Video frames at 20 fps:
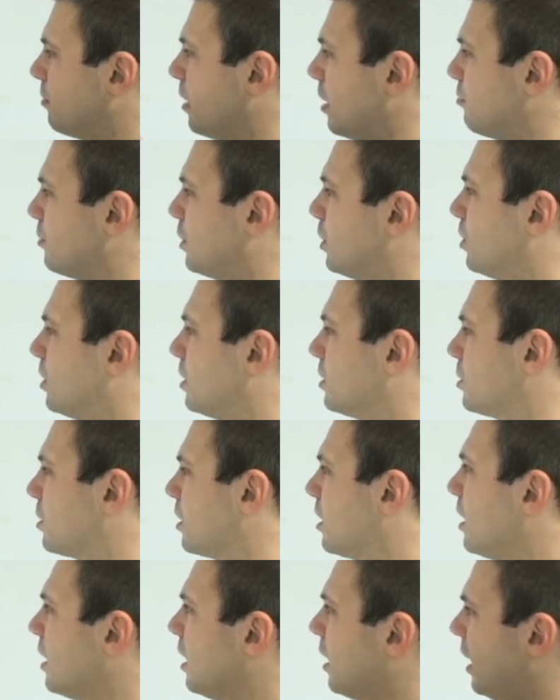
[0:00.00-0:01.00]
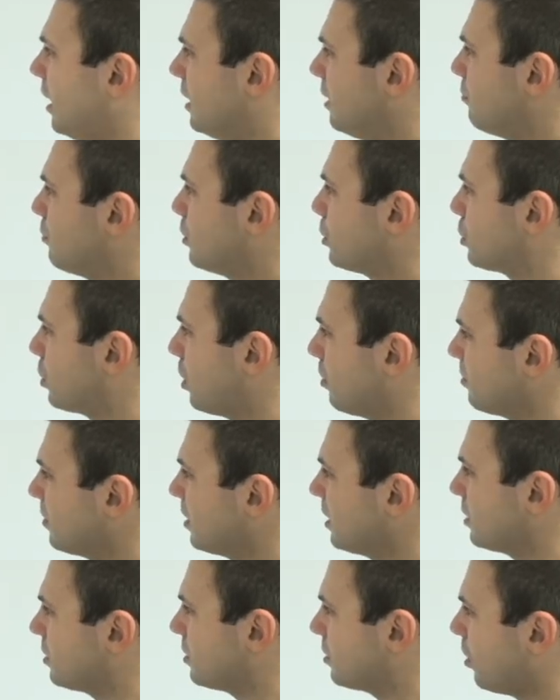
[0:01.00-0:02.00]
5 units. And if you sum
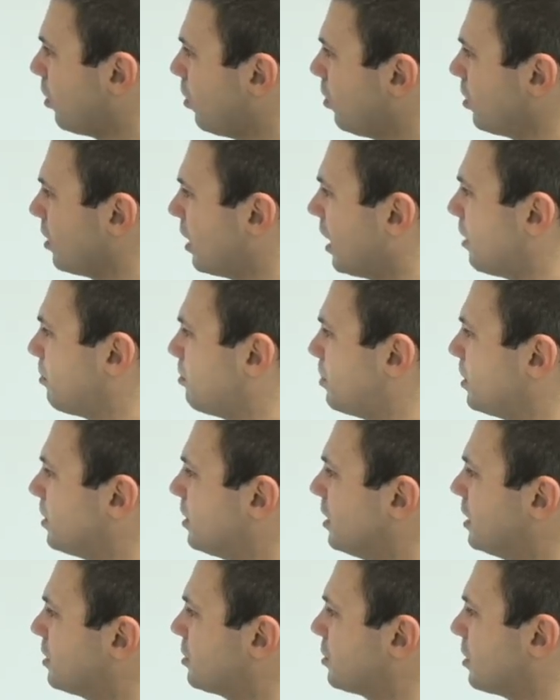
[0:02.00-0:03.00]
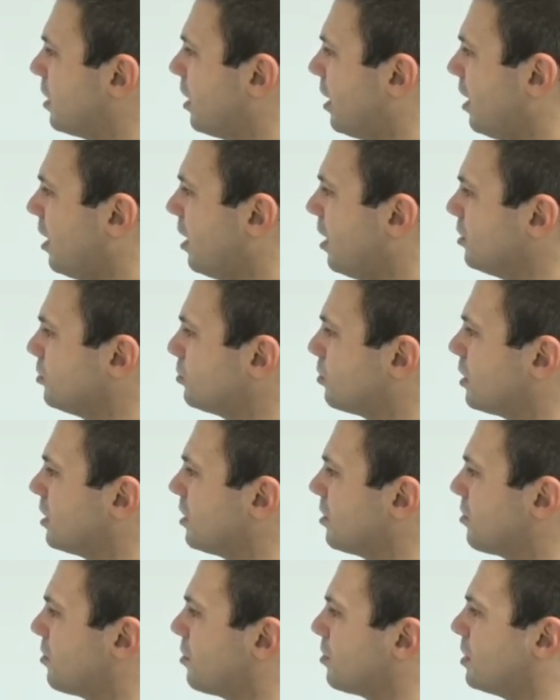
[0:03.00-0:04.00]
this all up, it's
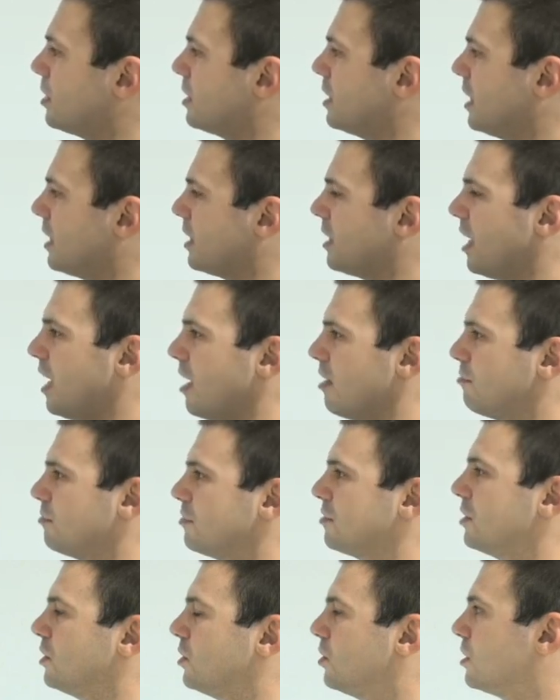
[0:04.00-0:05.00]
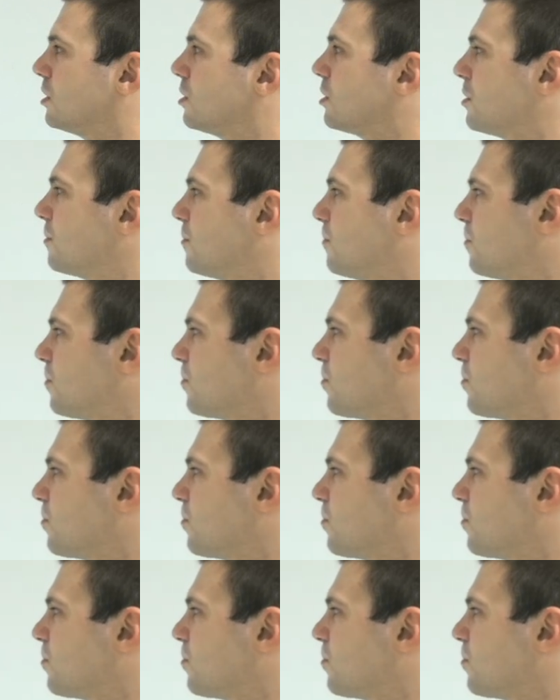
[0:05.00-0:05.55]
130.5 units.